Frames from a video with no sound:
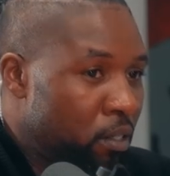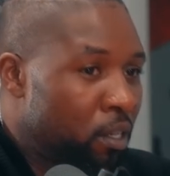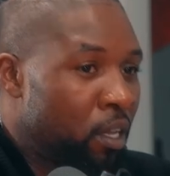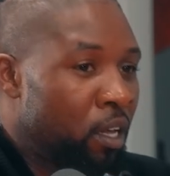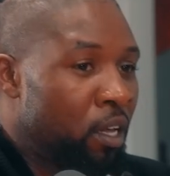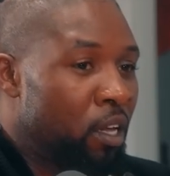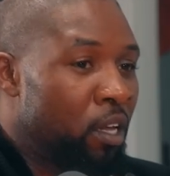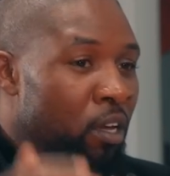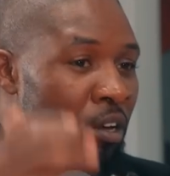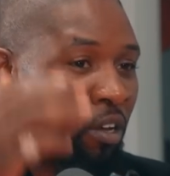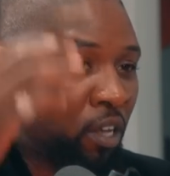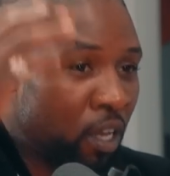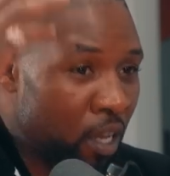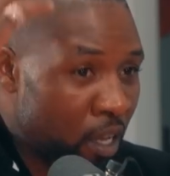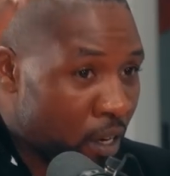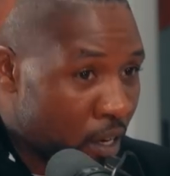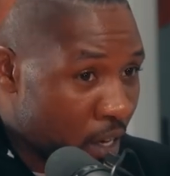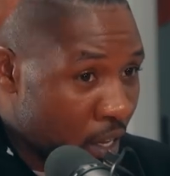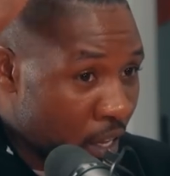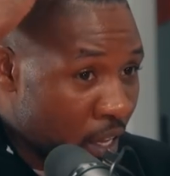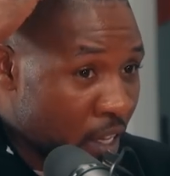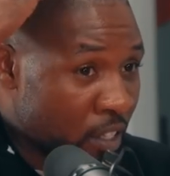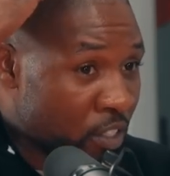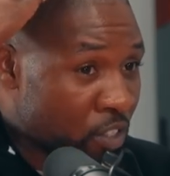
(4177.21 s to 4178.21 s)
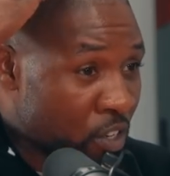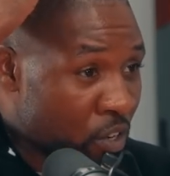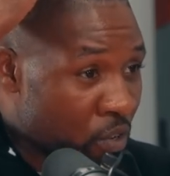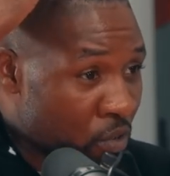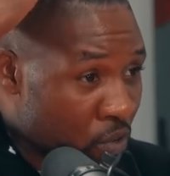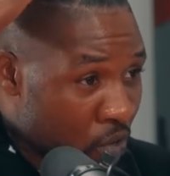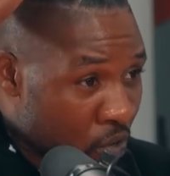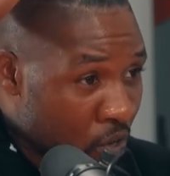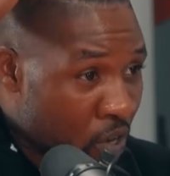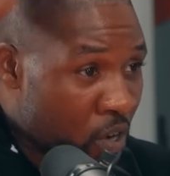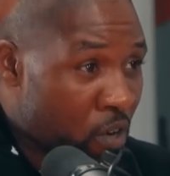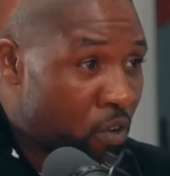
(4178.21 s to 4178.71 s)
it's then he'll grow. get yeah. it's
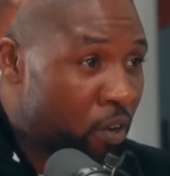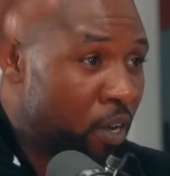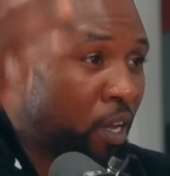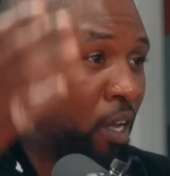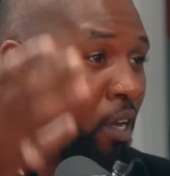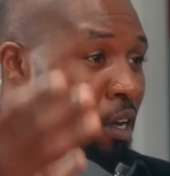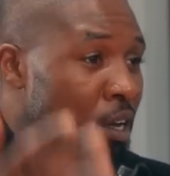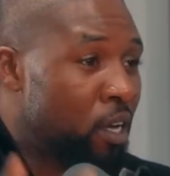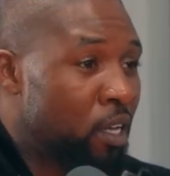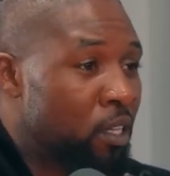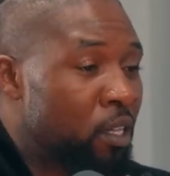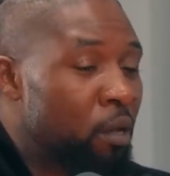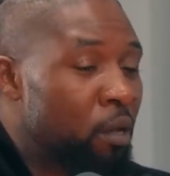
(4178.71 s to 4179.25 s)
so look. Grow. Show, no,